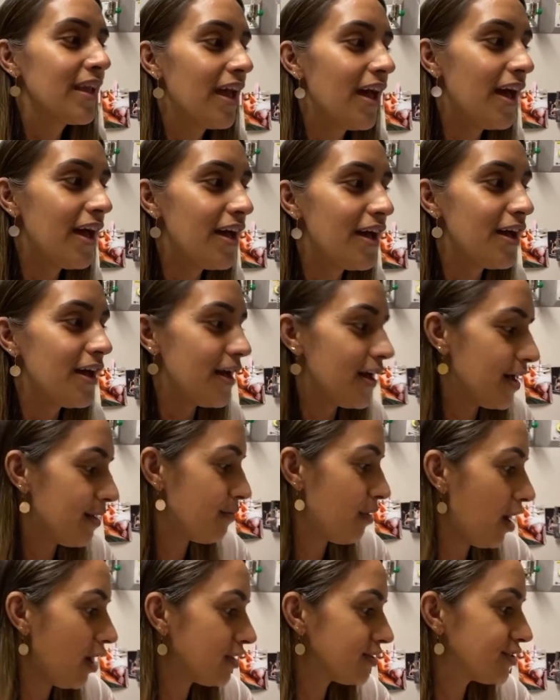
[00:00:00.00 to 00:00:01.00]

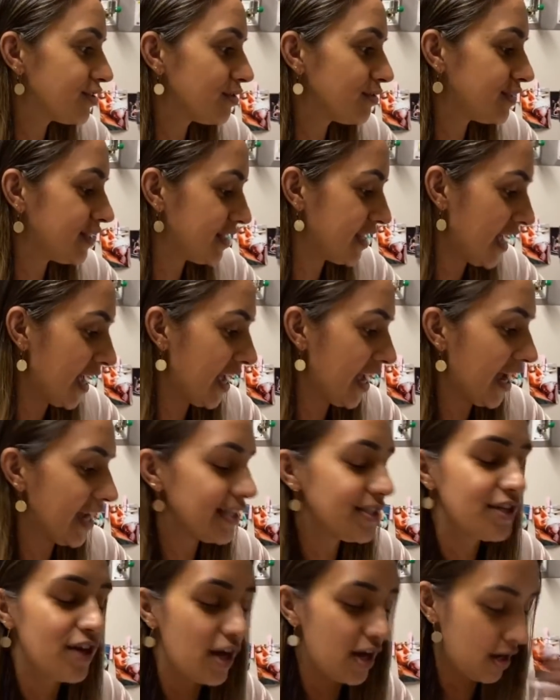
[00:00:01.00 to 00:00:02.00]
Um, also today, I
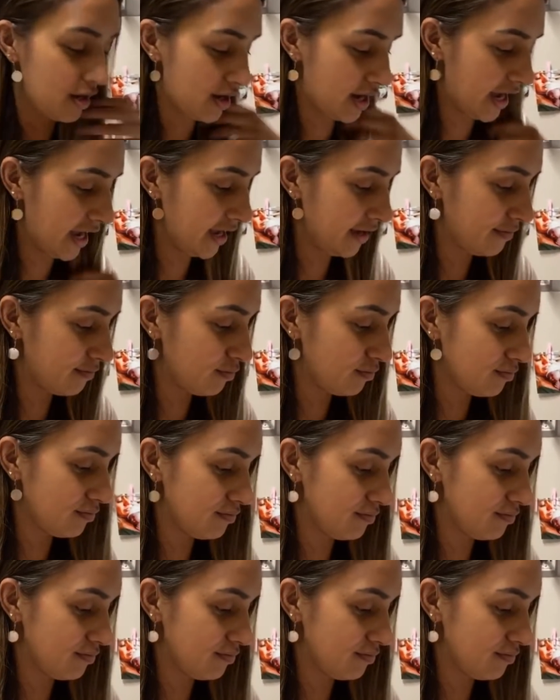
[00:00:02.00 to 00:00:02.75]
taught I